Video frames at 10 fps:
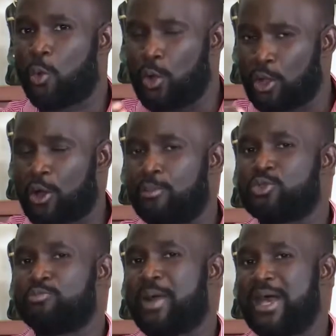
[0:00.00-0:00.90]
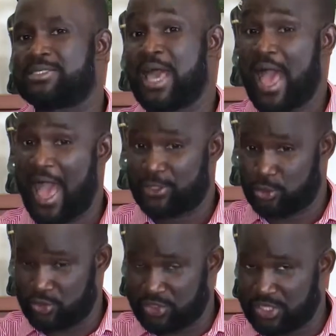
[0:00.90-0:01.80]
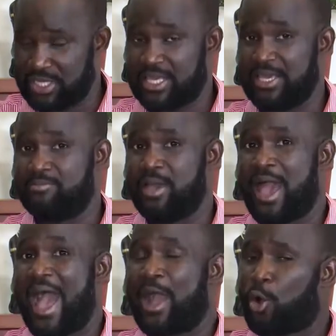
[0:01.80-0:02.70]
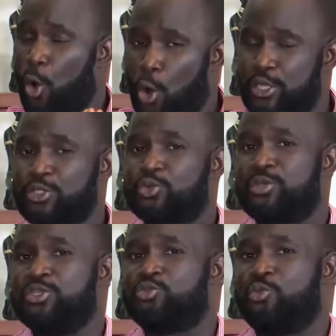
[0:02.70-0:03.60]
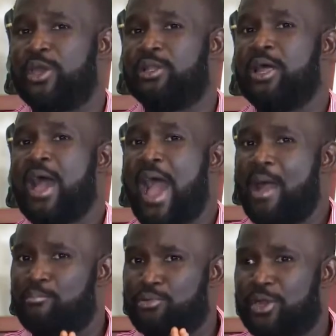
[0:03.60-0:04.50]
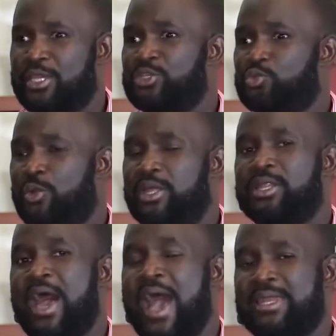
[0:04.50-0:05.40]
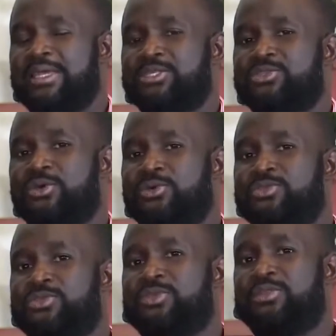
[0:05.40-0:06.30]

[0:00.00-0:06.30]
will come to pass as you seek him according to his will and pray his will and his thoughts.